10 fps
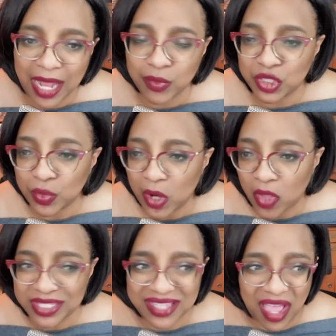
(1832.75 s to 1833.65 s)
I was doing all
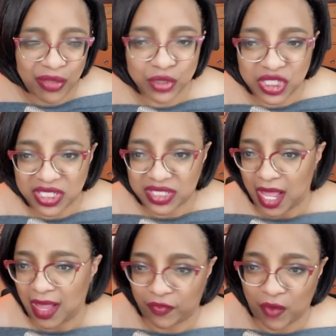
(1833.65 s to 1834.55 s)
this other
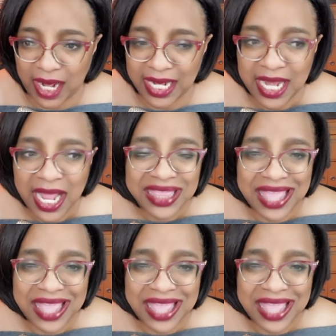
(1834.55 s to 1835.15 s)
stuff, right?